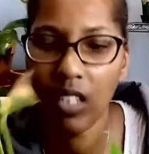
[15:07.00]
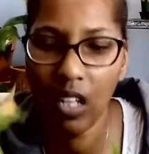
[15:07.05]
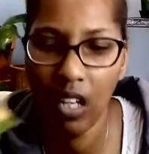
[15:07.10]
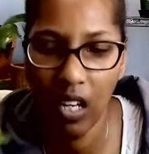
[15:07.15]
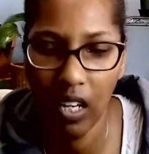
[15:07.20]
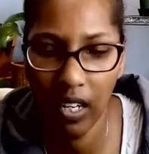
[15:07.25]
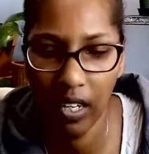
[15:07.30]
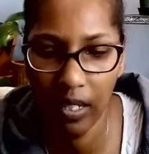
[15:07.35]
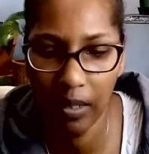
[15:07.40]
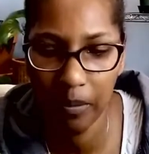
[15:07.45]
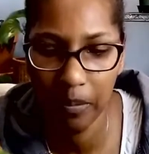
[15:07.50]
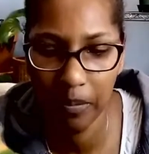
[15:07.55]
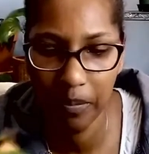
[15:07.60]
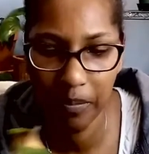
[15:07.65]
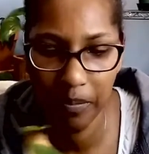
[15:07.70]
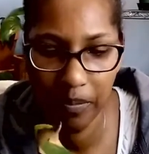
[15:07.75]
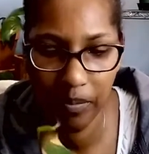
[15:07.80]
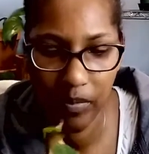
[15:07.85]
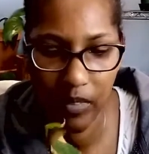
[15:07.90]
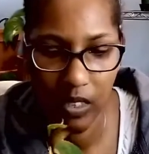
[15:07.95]

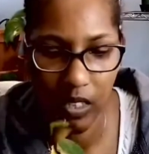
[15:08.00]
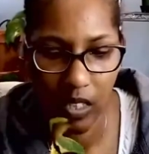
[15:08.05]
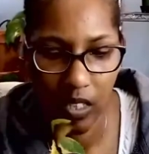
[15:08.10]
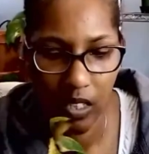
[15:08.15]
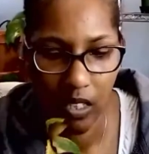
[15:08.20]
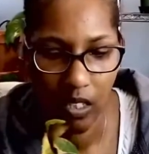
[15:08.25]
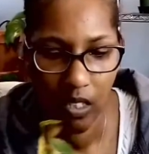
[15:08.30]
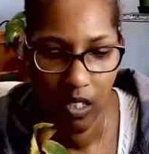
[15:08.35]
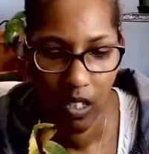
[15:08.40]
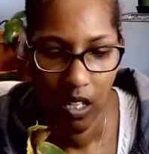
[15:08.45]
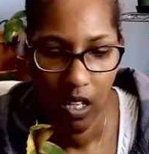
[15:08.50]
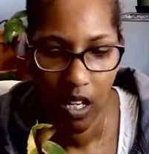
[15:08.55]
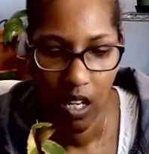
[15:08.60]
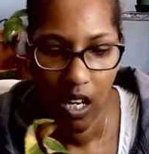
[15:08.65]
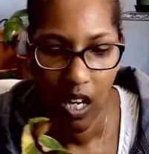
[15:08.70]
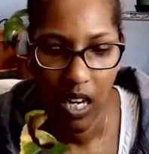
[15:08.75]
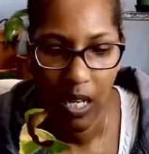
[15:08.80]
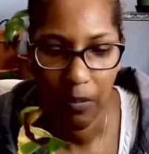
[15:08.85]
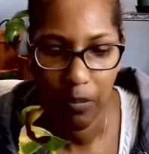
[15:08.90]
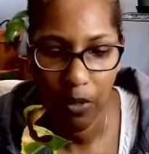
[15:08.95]

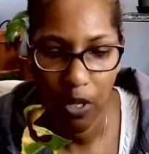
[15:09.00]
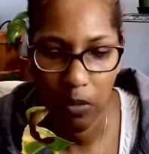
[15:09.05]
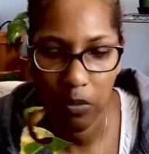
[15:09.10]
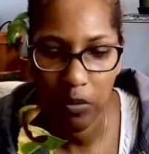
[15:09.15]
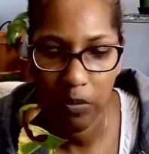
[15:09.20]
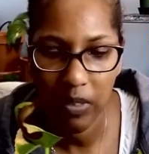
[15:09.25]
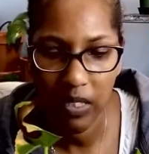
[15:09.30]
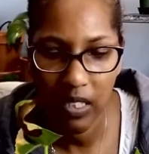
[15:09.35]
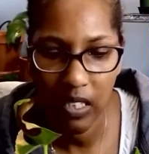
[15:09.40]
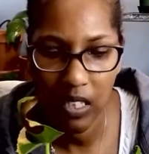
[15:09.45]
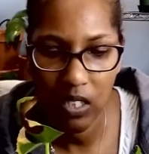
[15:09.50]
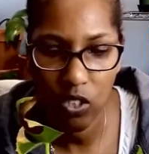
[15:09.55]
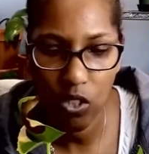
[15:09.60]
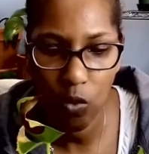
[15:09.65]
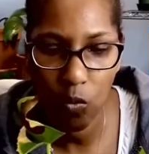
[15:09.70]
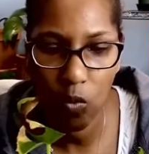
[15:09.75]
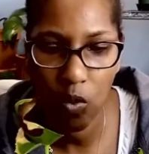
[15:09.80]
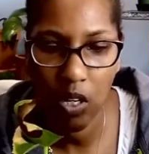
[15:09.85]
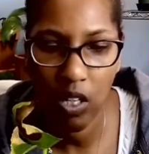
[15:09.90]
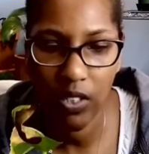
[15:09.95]
I probably need to
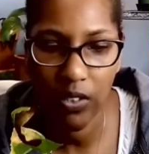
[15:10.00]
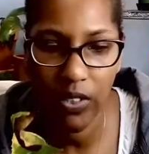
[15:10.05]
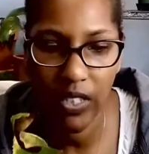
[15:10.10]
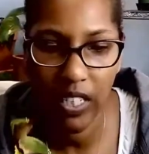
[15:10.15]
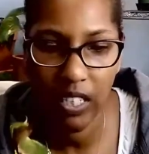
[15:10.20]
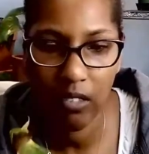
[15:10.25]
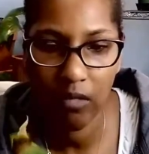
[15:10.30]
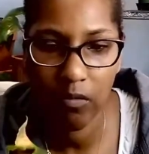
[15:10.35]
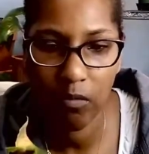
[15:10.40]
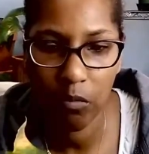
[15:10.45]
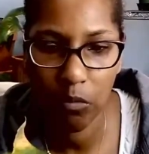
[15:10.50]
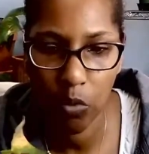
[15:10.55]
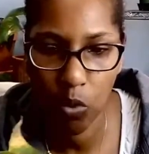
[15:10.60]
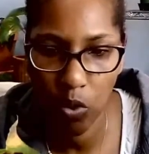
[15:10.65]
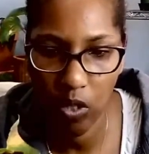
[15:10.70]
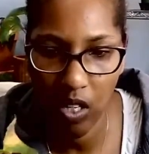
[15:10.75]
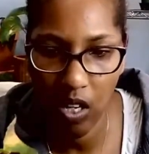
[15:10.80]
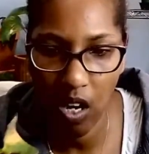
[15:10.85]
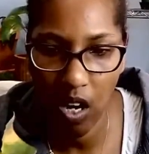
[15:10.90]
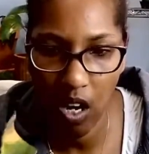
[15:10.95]
water it
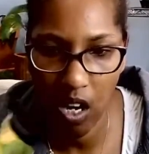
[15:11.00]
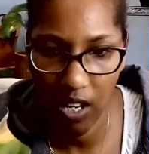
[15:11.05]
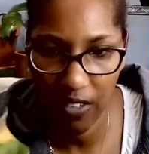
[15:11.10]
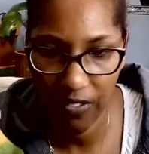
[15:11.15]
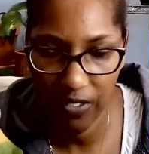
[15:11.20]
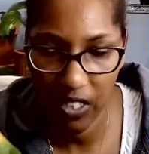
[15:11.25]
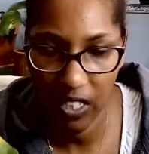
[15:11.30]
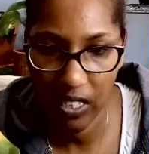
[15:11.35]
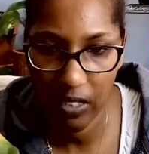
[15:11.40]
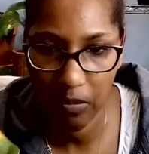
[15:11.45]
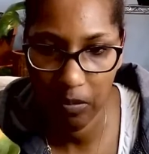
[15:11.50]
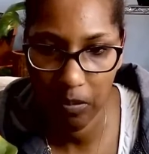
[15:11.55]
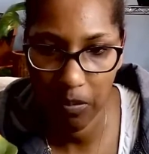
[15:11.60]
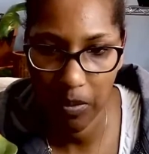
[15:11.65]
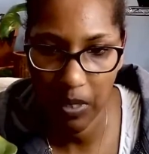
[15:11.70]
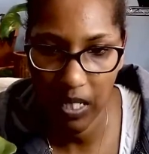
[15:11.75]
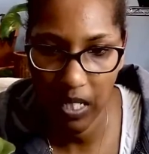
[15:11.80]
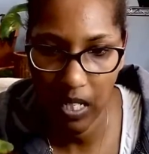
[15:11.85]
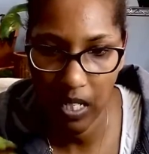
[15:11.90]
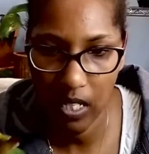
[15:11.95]
more often
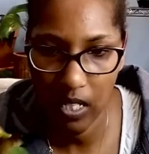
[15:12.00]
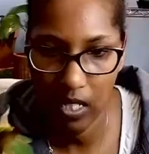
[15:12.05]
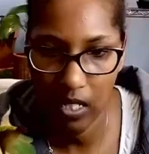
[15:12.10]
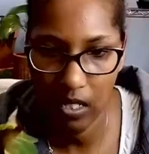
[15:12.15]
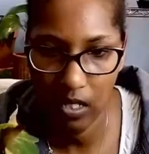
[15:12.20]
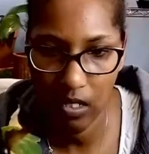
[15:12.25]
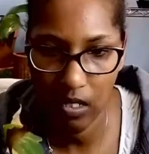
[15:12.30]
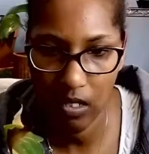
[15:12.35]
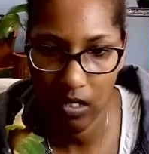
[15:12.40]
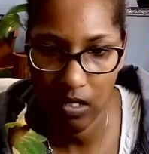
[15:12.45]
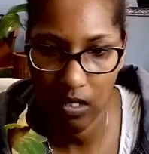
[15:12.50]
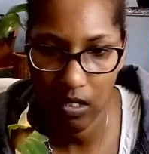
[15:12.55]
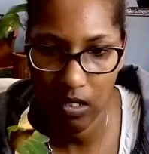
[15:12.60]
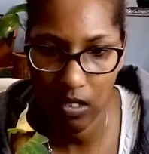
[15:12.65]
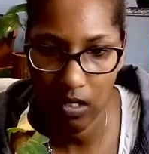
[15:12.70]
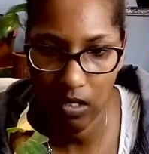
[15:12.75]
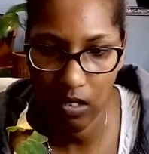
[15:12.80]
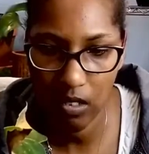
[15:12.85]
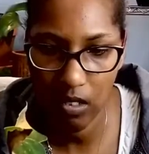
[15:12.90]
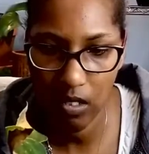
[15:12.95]

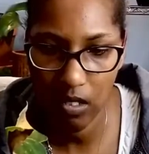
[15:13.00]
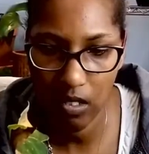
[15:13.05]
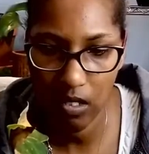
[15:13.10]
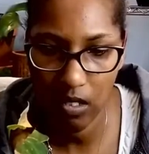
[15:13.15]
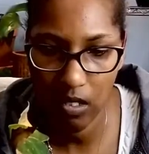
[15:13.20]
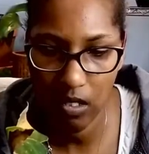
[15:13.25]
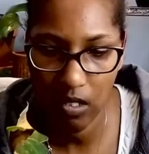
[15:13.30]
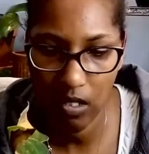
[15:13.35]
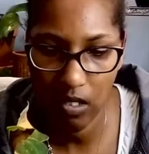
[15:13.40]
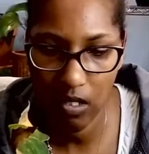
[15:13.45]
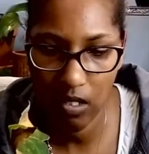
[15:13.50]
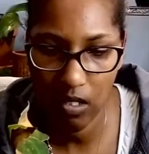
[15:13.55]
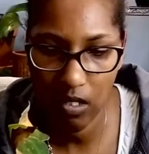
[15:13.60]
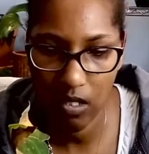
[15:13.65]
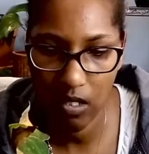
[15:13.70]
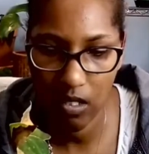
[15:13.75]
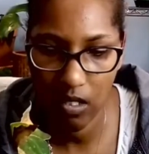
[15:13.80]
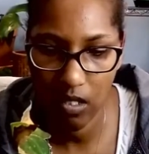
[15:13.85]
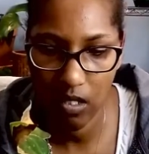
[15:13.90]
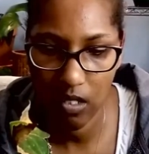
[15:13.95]
because
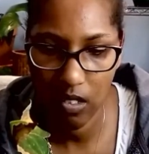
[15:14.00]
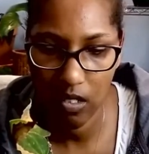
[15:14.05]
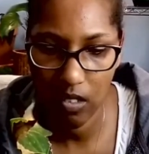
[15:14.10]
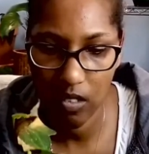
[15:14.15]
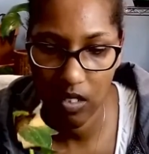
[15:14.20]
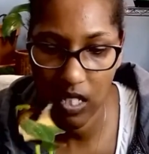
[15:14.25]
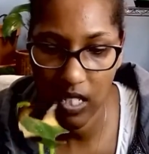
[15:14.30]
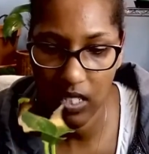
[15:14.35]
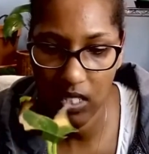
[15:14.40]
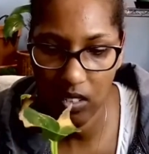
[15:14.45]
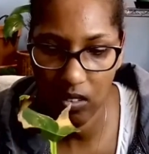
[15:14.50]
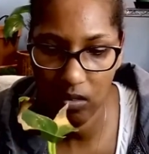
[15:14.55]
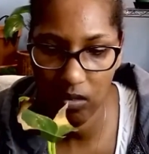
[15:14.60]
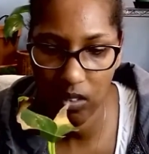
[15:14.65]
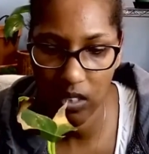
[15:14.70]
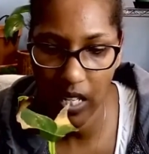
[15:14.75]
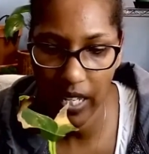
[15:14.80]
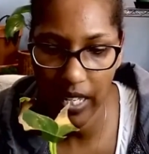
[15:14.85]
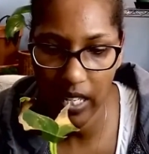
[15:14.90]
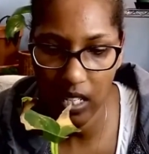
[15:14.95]
they do
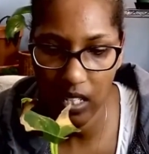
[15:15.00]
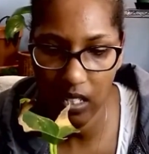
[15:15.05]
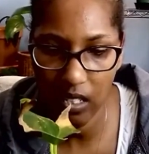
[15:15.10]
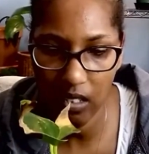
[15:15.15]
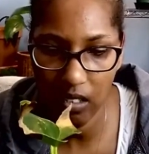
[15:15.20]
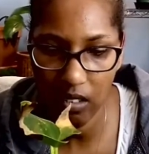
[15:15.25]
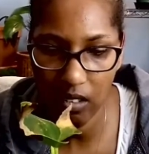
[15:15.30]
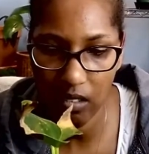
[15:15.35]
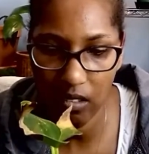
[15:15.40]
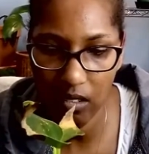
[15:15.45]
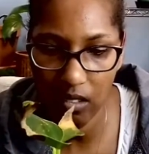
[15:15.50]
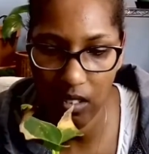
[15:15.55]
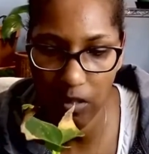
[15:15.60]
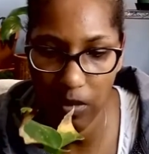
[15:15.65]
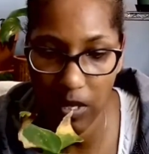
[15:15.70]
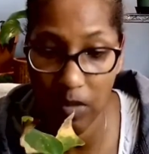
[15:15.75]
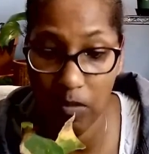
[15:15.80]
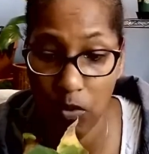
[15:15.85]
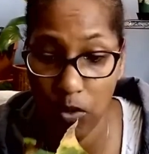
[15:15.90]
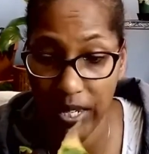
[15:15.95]
like to
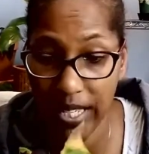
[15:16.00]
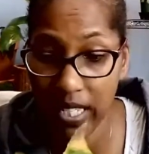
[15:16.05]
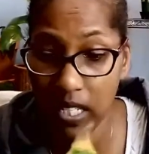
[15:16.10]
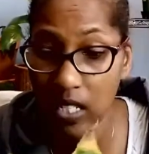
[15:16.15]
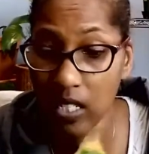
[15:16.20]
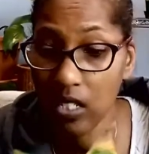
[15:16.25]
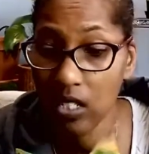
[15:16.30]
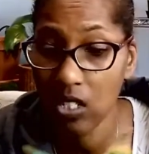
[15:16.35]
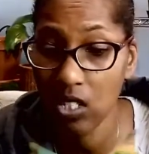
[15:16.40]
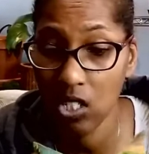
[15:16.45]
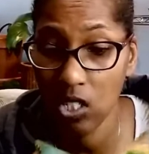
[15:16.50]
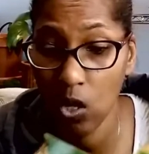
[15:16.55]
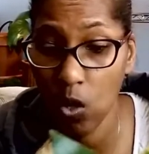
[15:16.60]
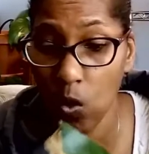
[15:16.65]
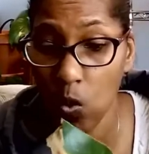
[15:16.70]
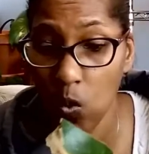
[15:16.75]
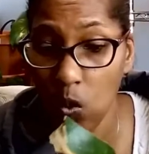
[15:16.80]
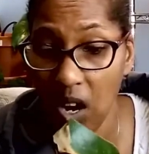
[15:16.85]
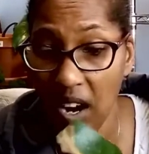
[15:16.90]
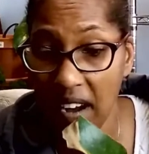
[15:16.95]
be moist.
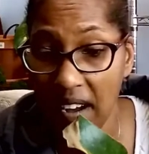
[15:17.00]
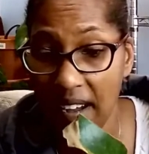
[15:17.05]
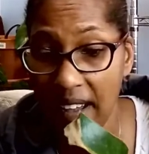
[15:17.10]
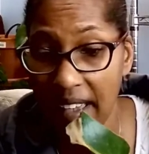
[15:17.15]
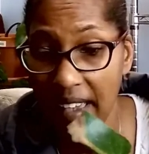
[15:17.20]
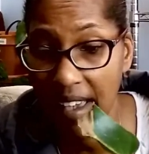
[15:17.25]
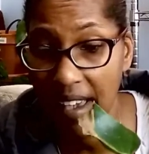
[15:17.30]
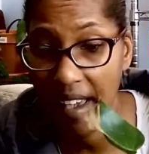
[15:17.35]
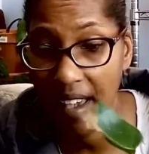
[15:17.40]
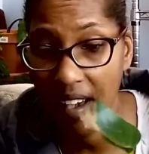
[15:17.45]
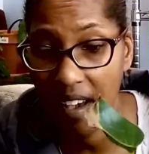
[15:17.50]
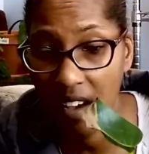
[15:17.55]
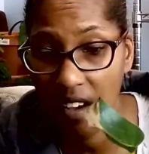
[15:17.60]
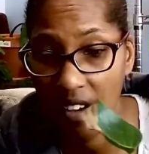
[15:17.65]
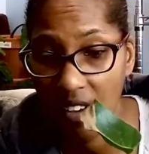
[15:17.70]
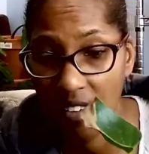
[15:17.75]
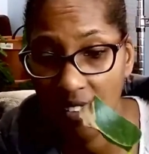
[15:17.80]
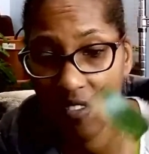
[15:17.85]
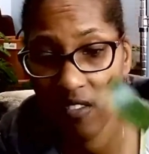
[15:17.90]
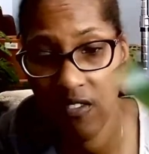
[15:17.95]
So I
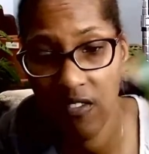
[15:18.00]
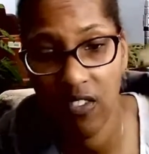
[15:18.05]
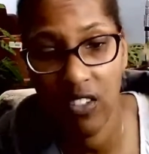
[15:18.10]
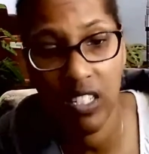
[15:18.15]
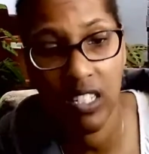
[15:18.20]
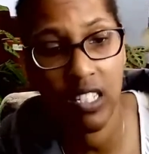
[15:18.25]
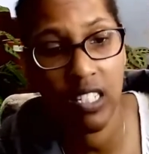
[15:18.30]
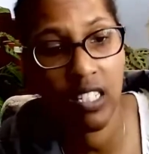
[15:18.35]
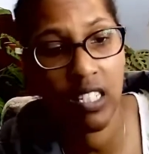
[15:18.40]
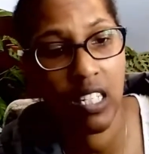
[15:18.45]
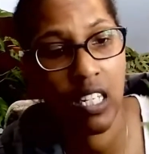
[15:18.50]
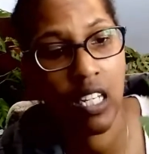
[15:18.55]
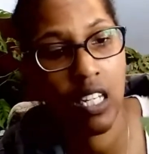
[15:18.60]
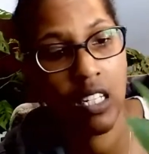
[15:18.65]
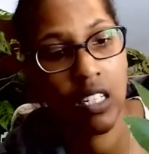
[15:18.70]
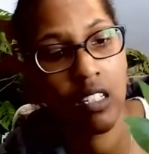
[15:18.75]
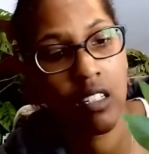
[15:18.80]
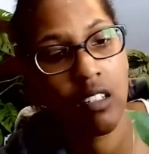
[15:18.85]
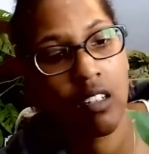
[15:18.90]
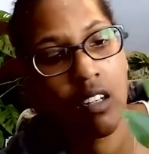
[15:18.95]
have
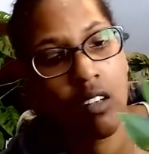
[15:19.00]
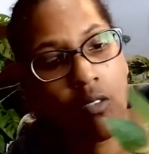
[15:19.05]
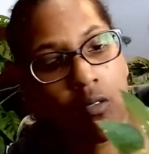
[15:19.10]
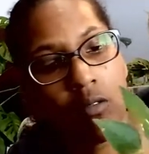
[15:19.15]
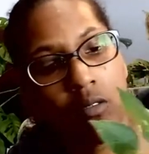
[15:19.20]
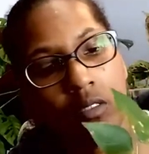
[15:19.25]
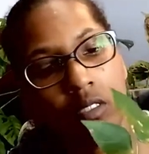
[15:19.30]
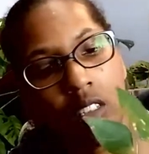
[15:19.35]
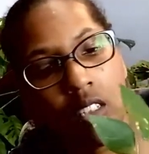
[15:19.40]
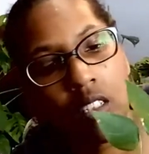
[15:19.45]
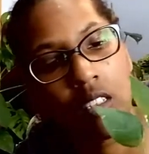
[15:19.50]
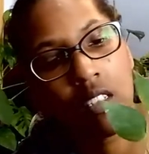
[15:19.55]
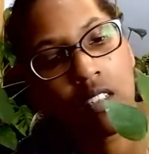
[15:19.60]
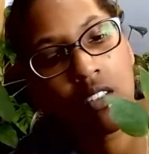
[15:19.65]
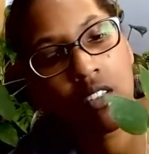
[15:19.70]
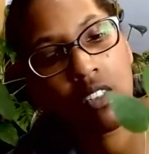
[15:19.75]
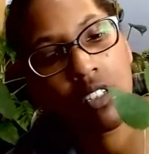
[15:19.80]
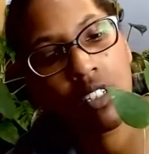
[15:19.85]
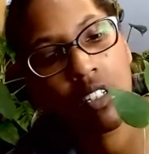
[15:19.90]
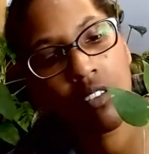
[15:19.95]
seen, oh, and
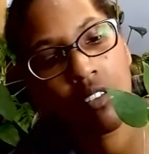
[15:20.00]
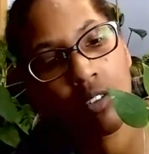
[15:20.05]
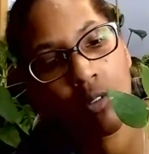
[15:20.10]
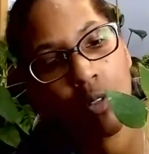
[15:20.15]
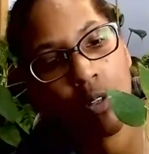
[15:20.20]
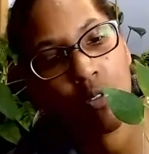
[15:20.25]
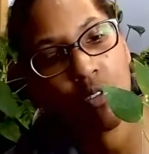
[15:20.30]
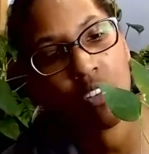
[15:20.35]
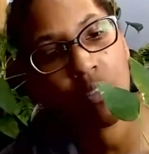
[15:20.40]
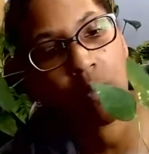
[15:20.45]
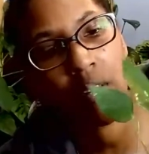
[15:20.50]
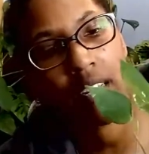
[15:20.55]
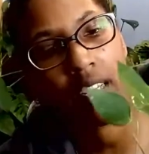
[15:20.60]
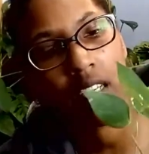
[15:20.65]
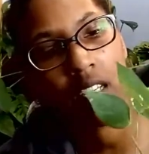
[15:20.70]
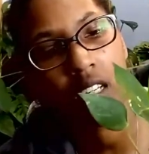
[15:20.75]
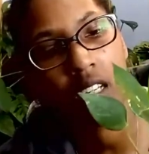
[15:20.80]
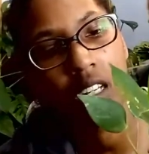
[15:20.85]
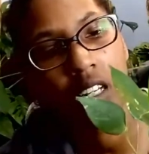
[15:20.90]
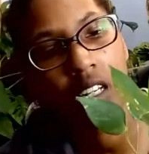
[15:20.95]
there's another growth spike.